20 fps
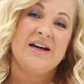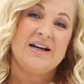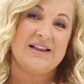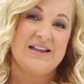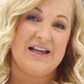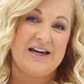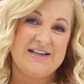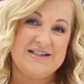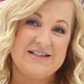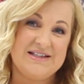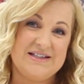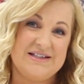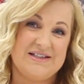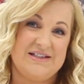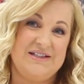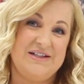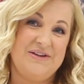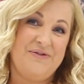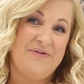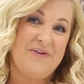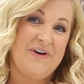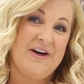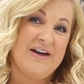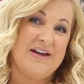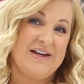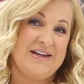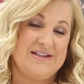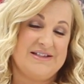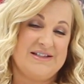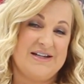Glazes differ
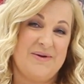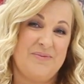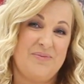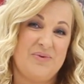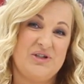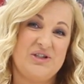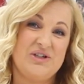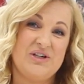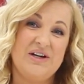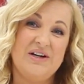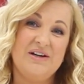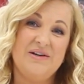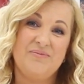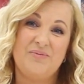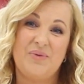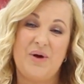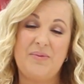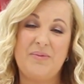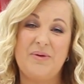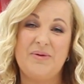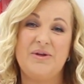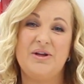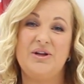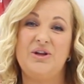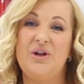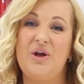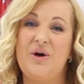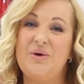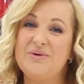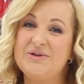in temperature. Probably the
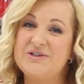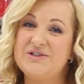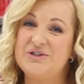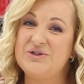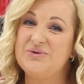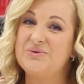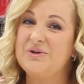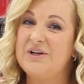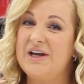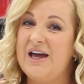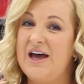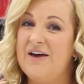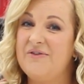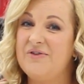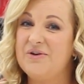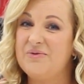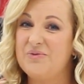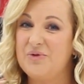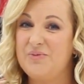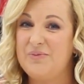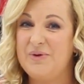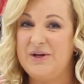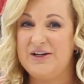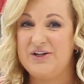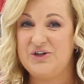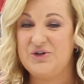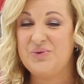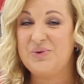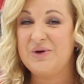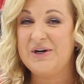lowest you would have it would be at
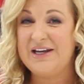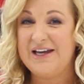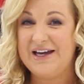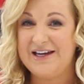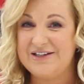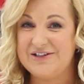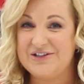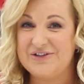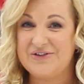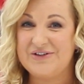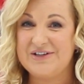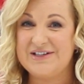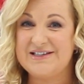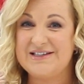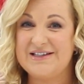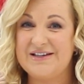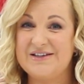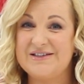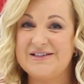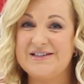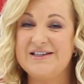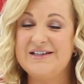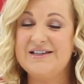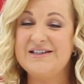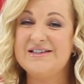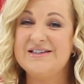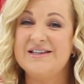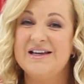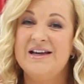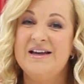28 degrees
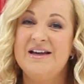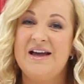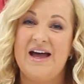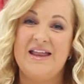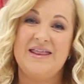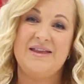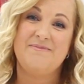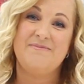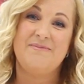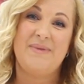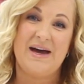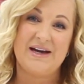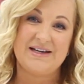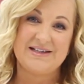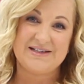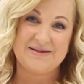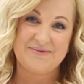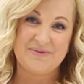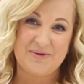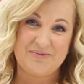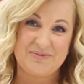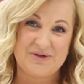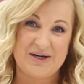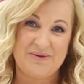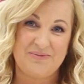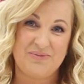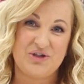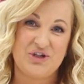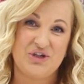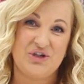Celsius, and the maximum
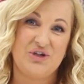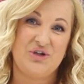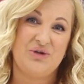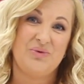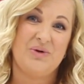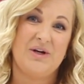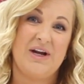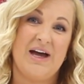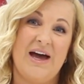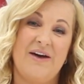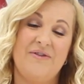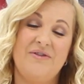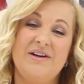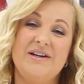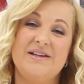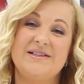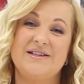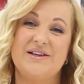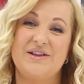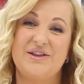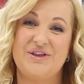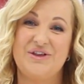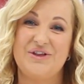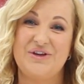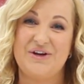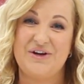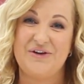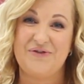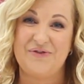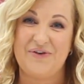temperature you would have it is at
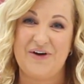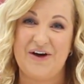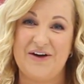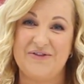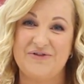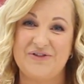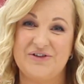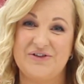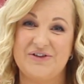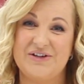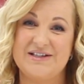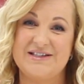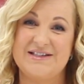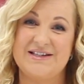35 degrees